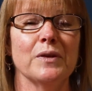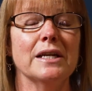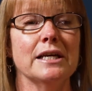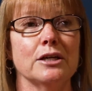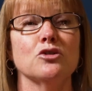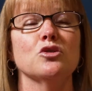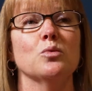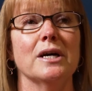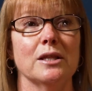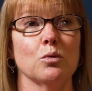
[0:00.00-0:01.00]
and here's the
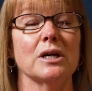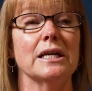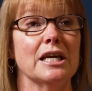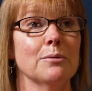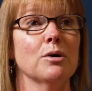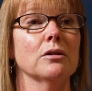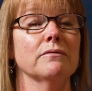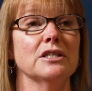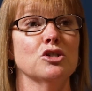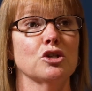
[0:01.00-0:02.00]
way that we're going to keep all
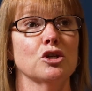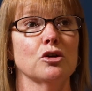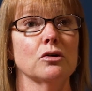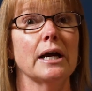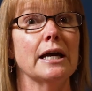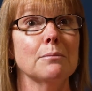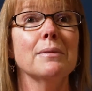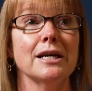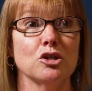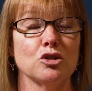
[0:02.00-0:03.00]
of this secure and
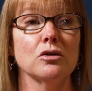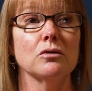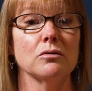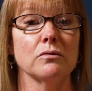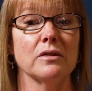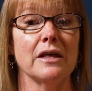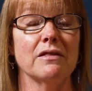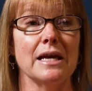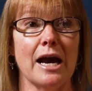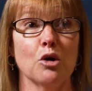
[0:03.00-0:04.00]
make sure
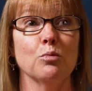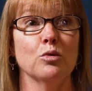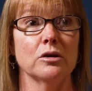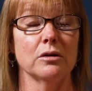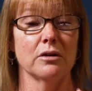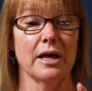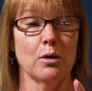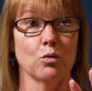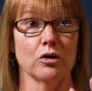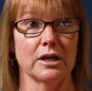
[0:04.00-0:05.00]
that the output
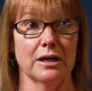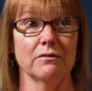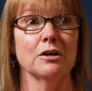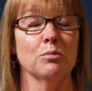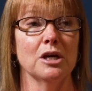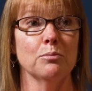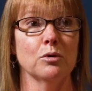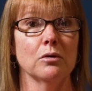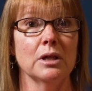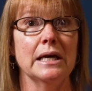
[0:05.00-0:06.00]
that we're giving
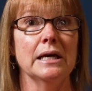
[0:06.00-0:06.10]
people